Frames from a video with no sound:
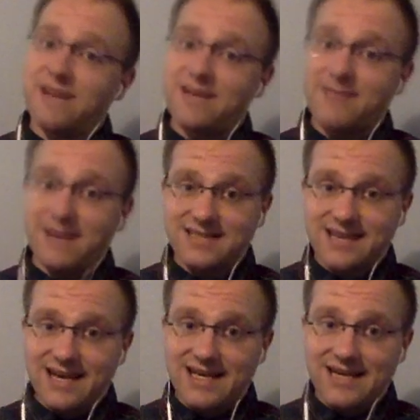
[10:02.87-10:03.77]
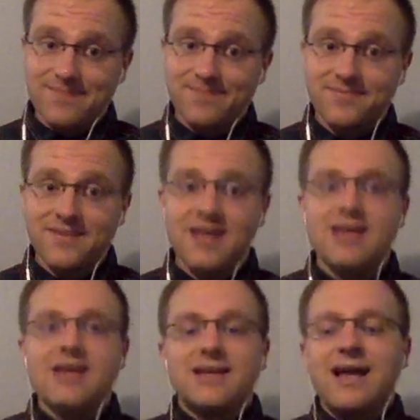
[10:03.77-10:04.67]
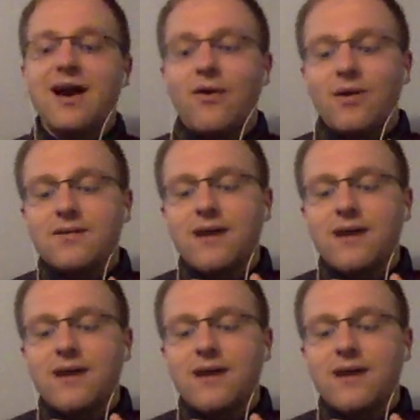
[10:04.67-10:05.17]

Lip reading: at -80. Now,